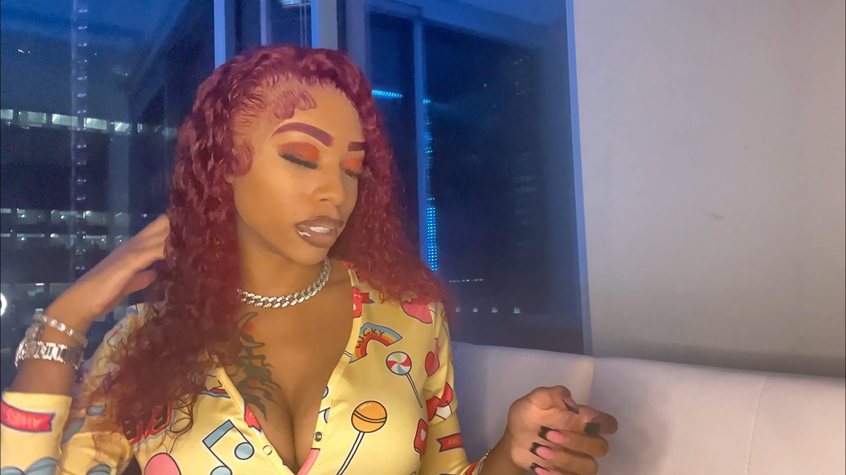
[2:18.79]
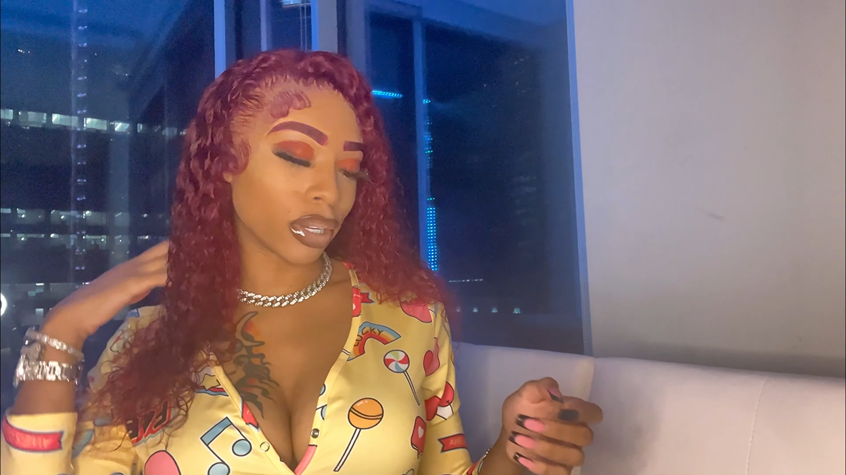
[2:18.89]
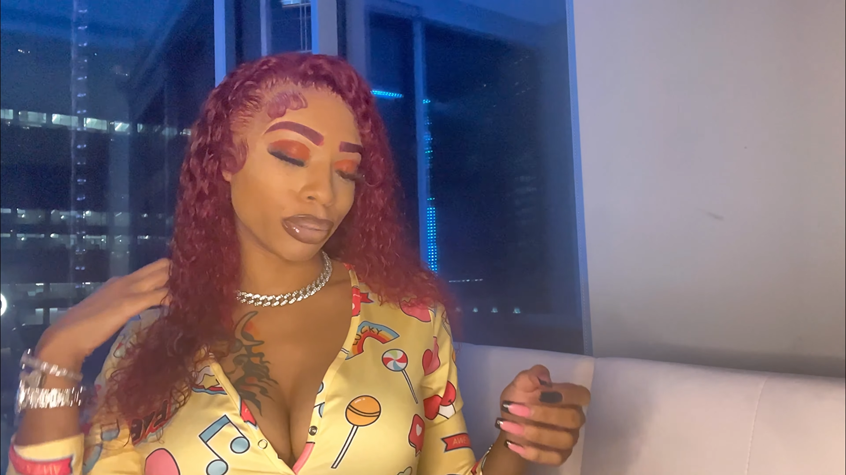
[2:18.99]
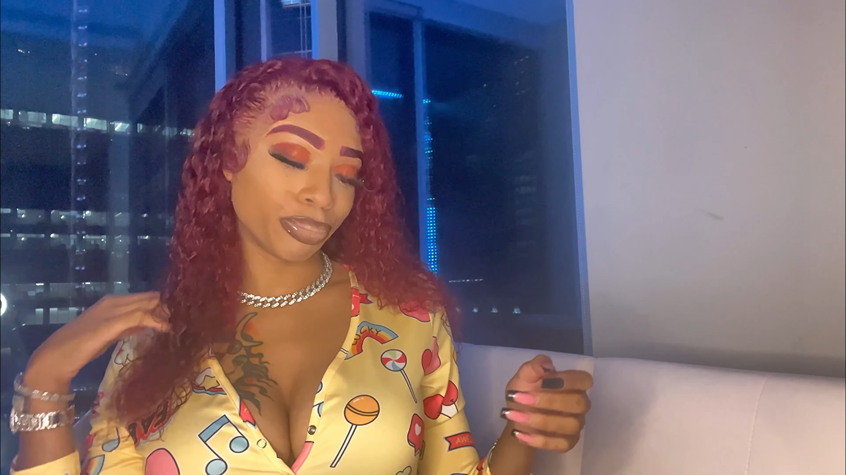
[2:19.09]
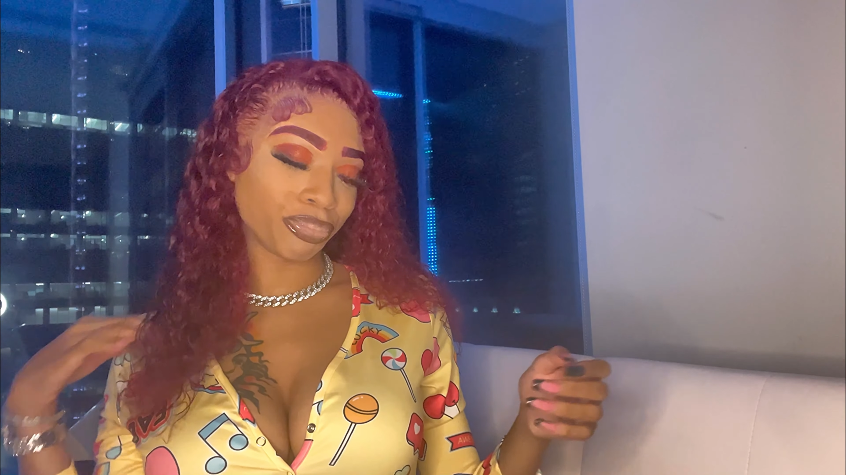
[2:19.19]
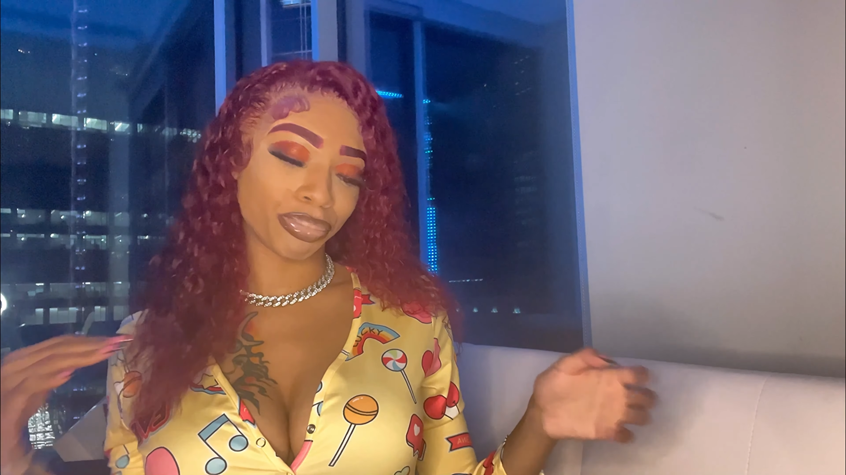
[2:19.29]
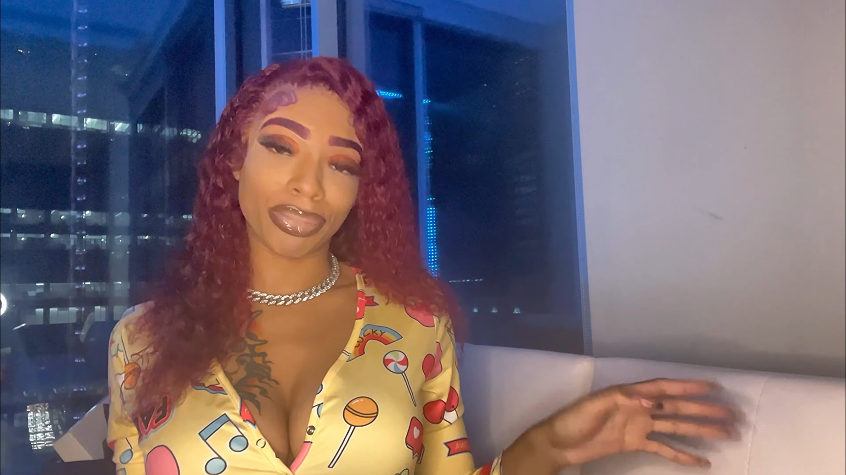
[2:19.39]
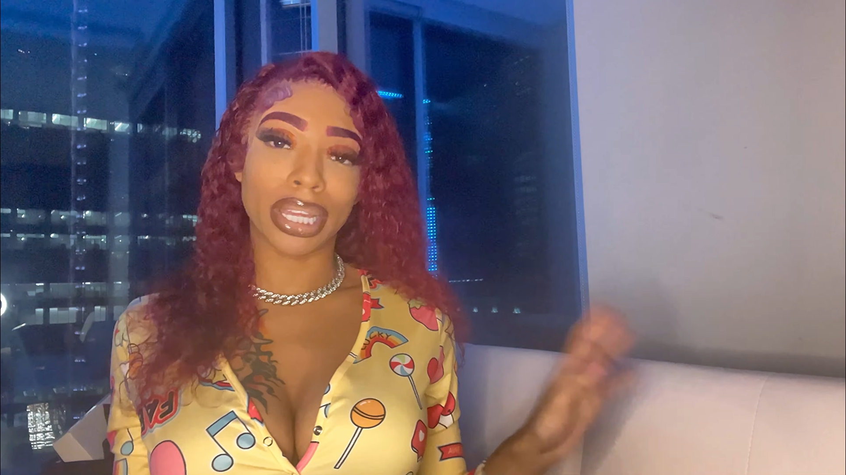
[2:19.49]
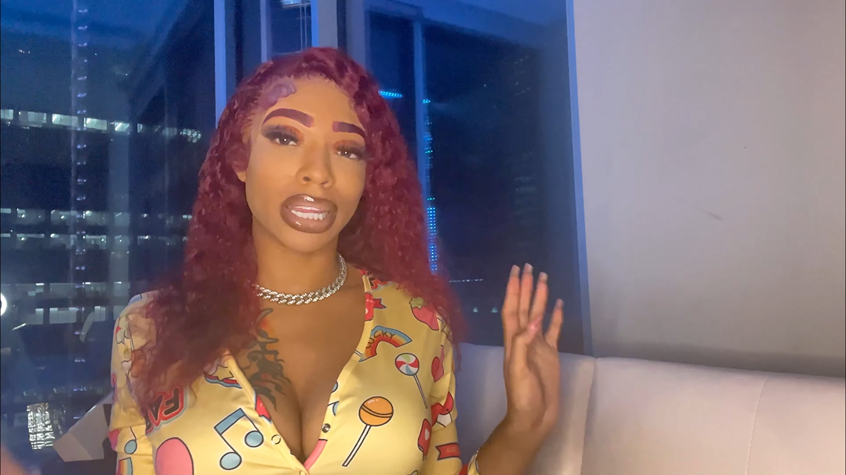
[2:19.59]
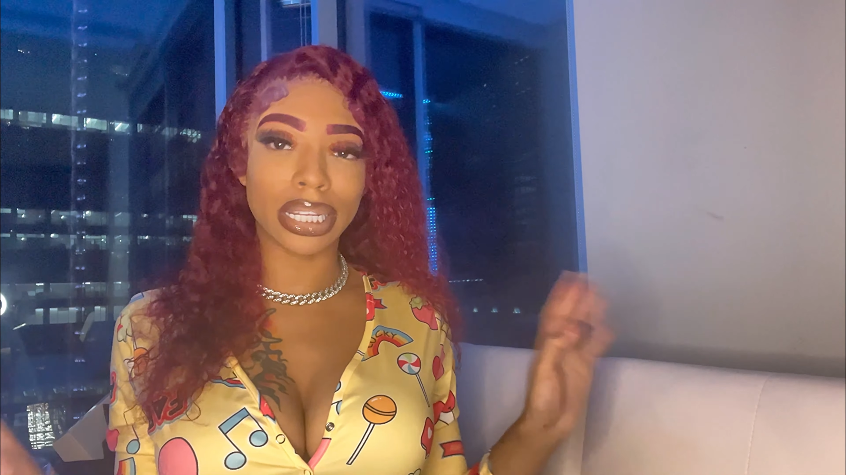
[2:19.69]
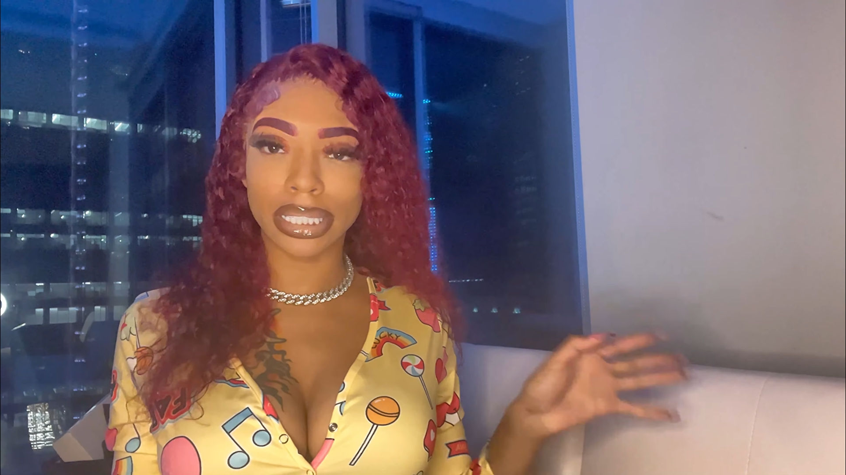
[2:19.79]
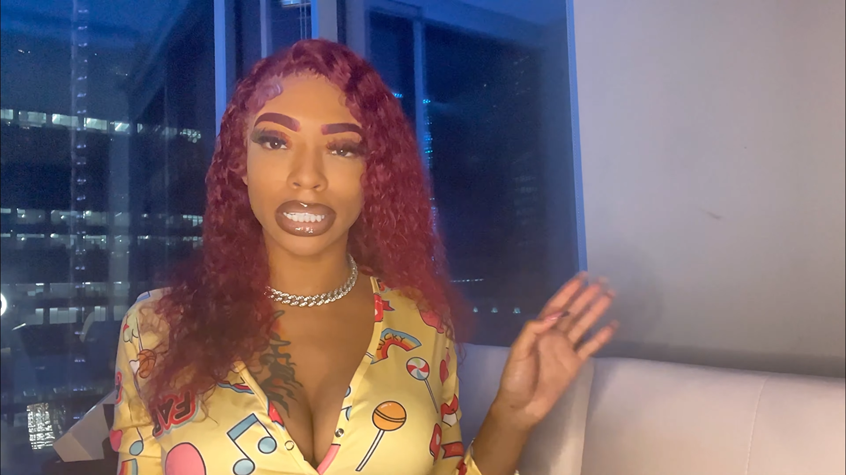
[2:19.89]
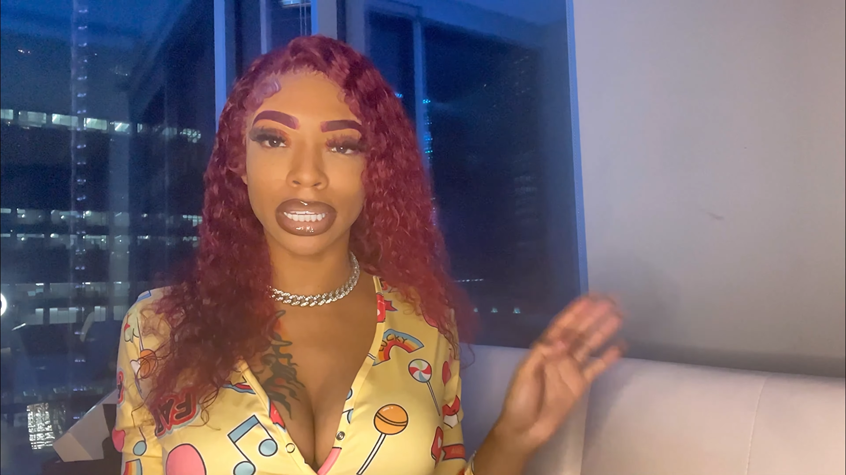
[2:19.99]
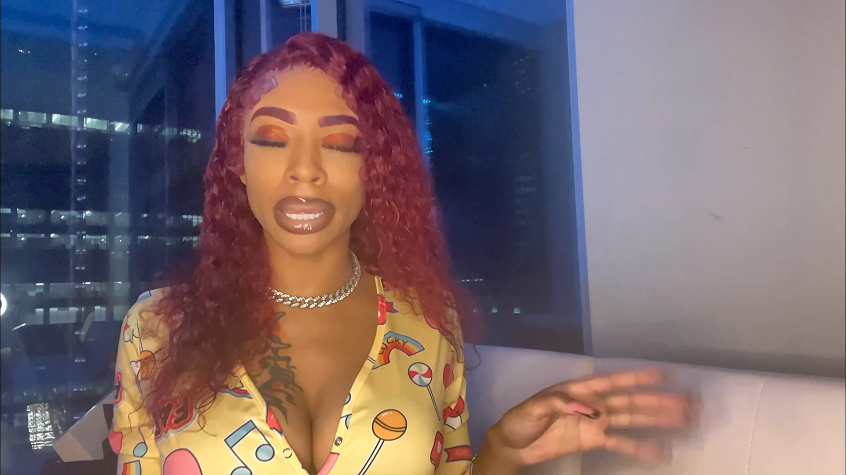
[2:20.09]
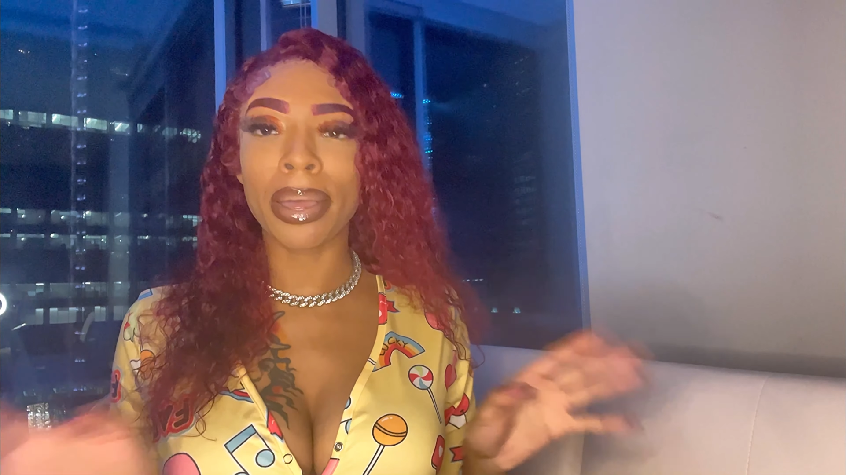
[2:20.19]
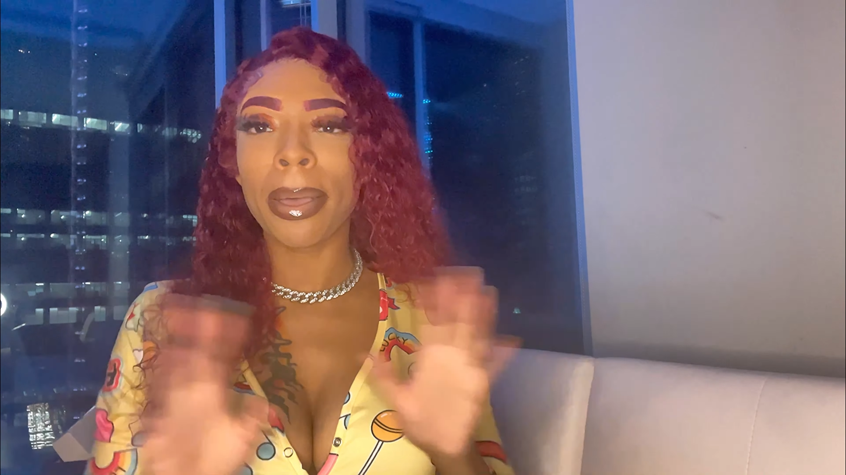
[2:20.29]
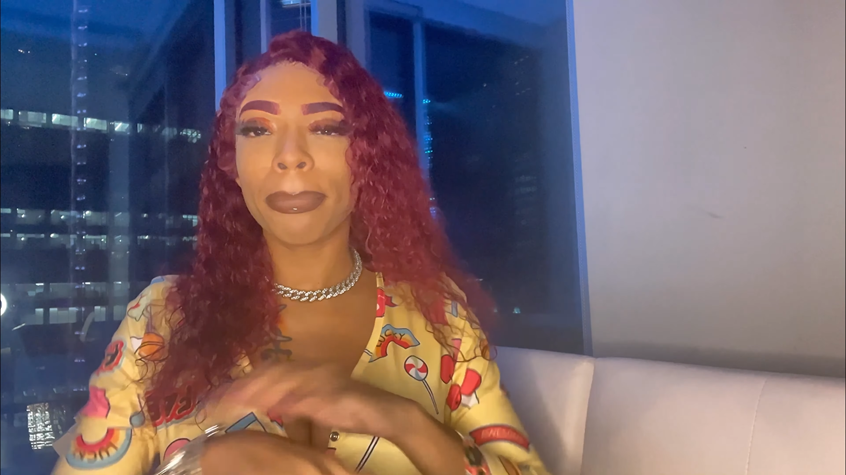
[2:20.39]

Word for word: so that's good.